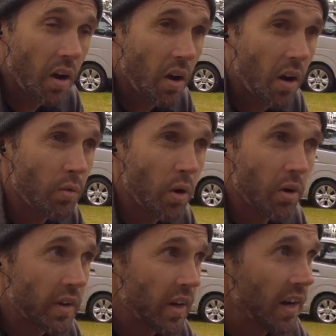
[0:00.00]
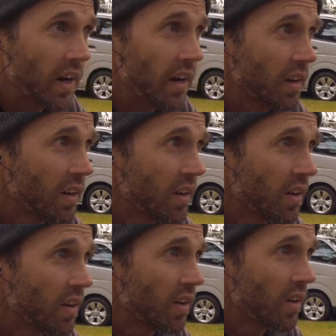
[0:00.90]
I rock
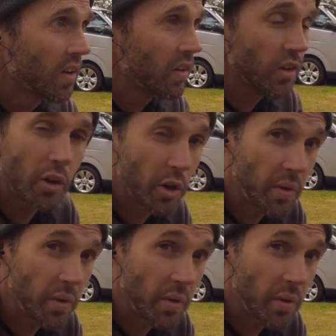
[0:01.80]
yoga